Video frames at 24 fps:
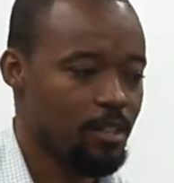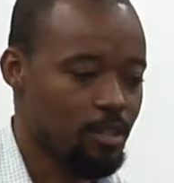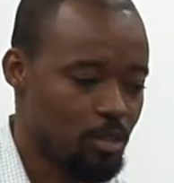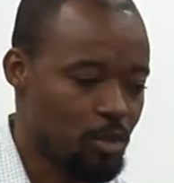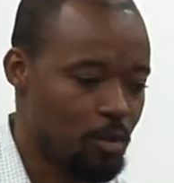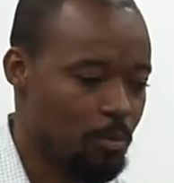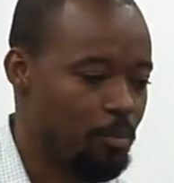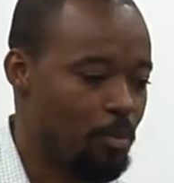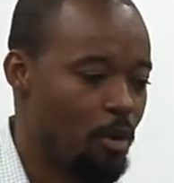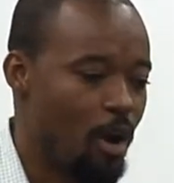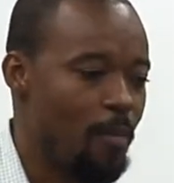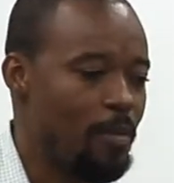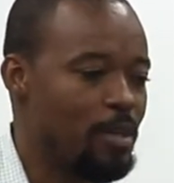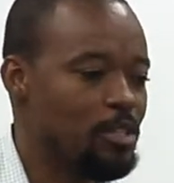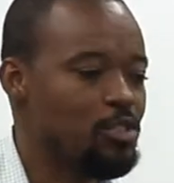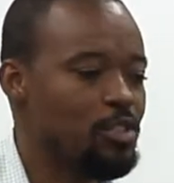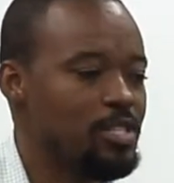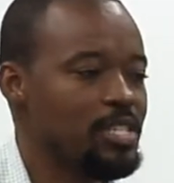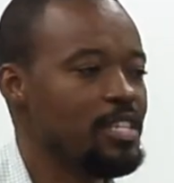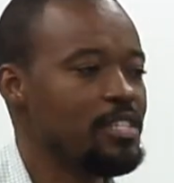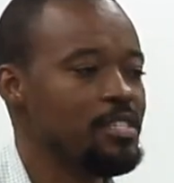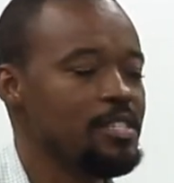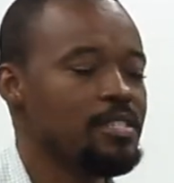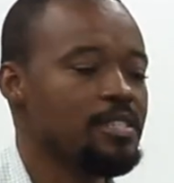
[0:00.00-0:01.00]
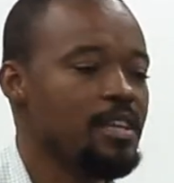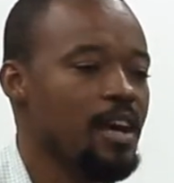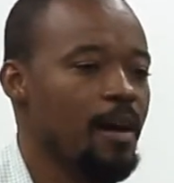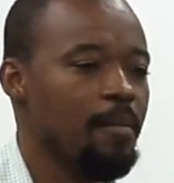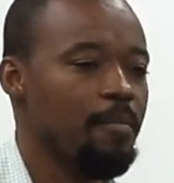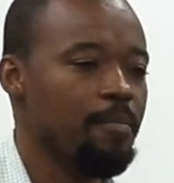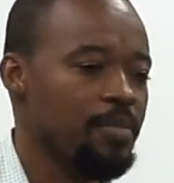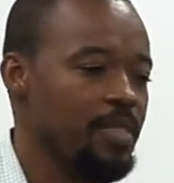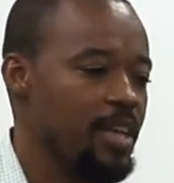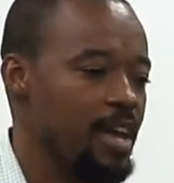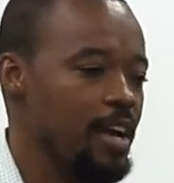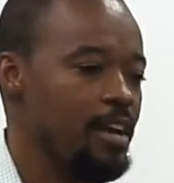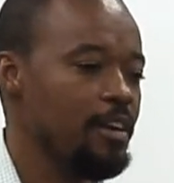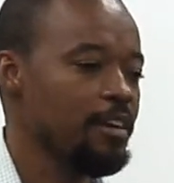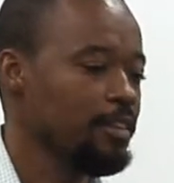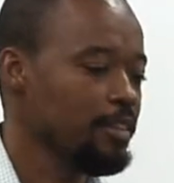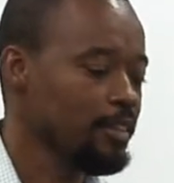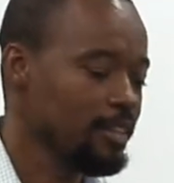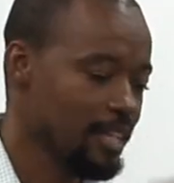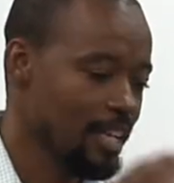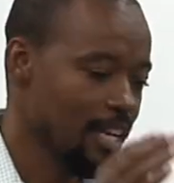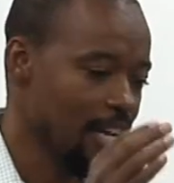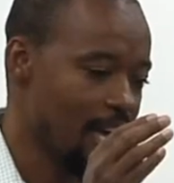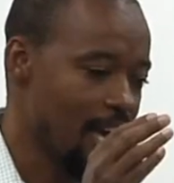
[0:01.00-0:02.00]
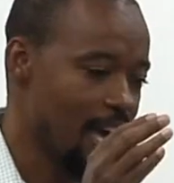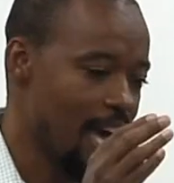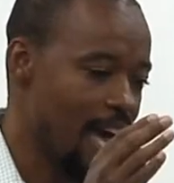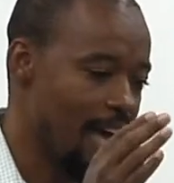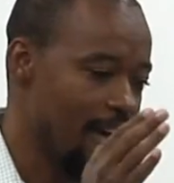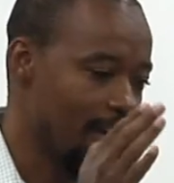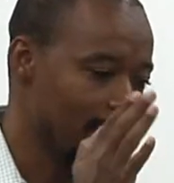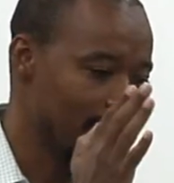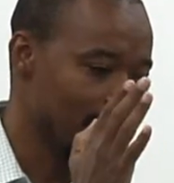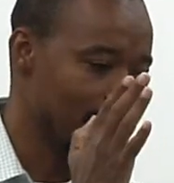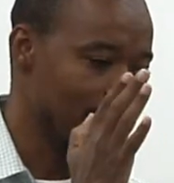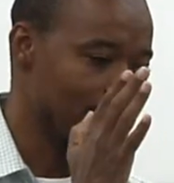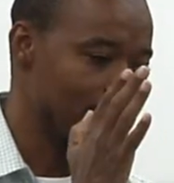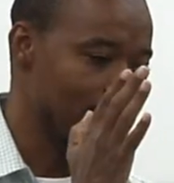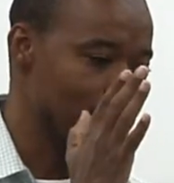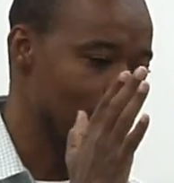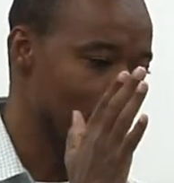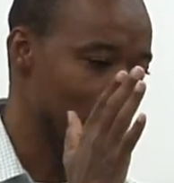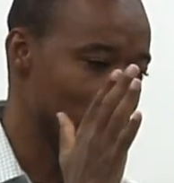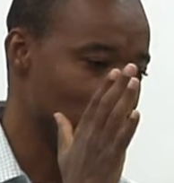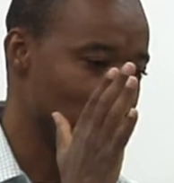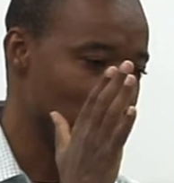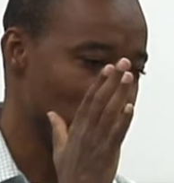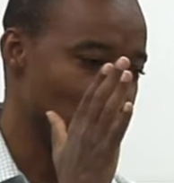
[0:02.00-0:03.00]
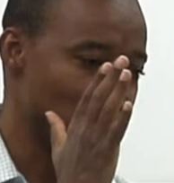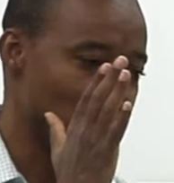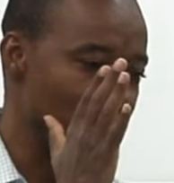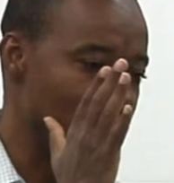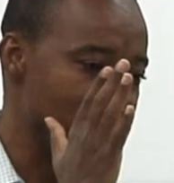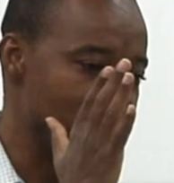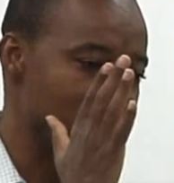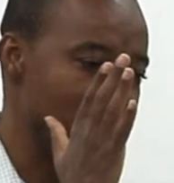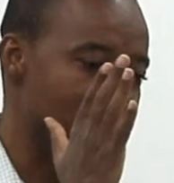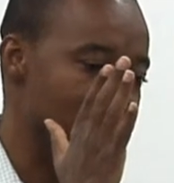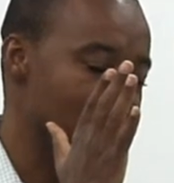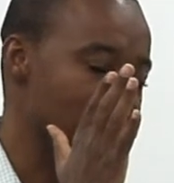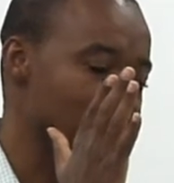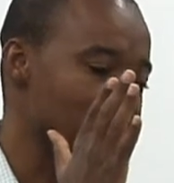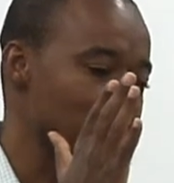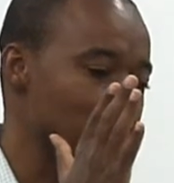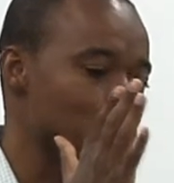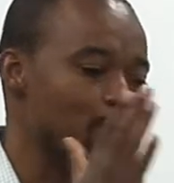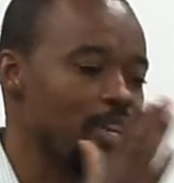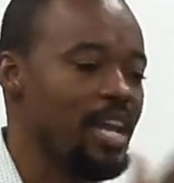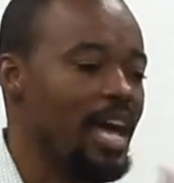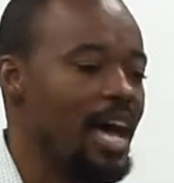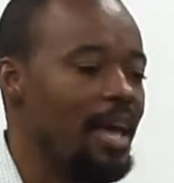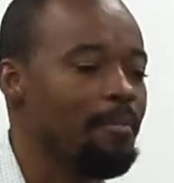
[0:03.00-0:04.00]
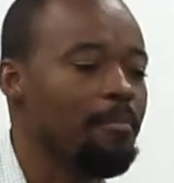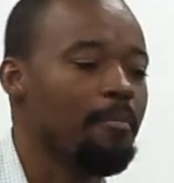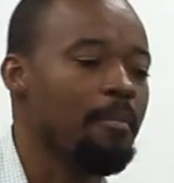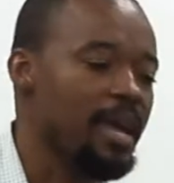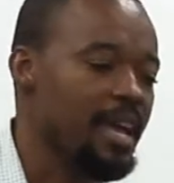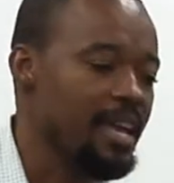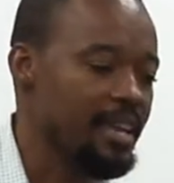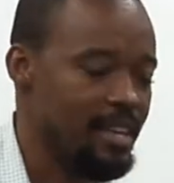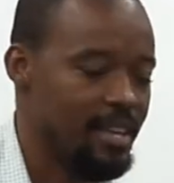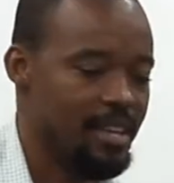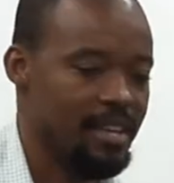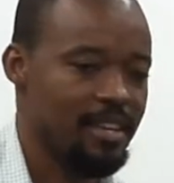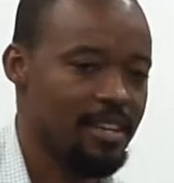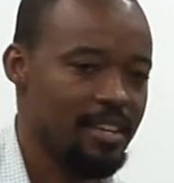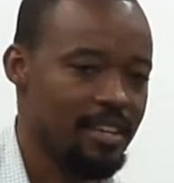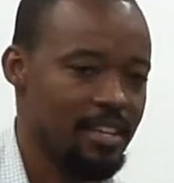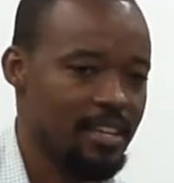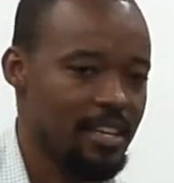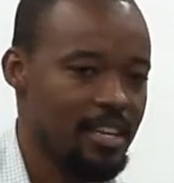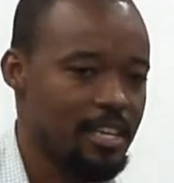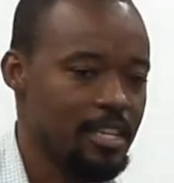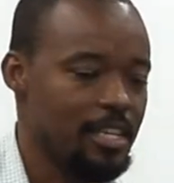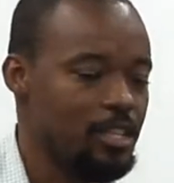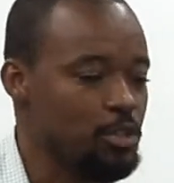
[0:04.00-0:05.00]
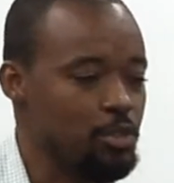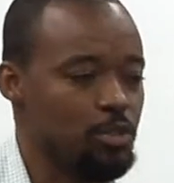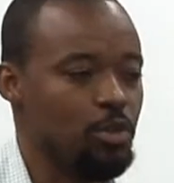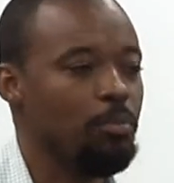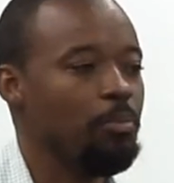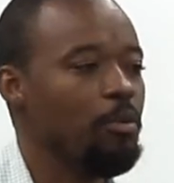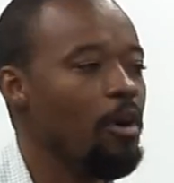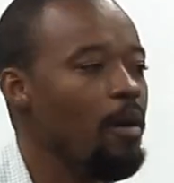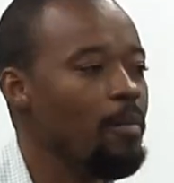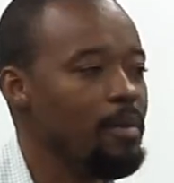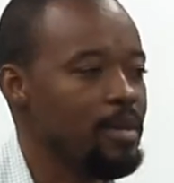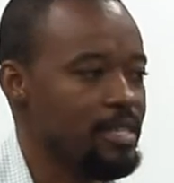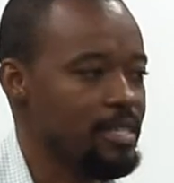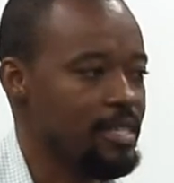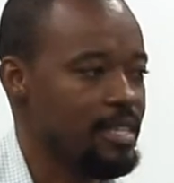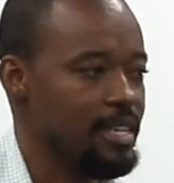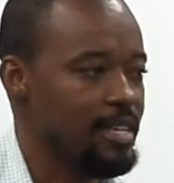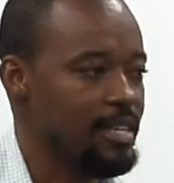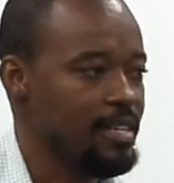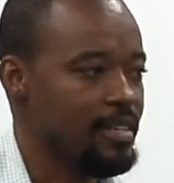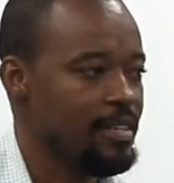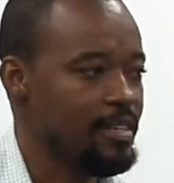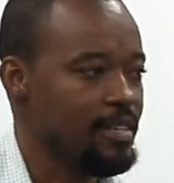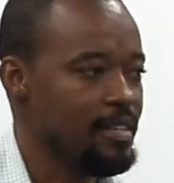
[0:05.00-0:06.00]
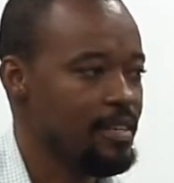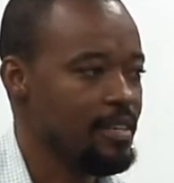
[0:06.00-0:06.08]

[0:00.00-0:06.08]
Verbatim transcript: The promise doesn't stop there um, when they could not make it into the promised land.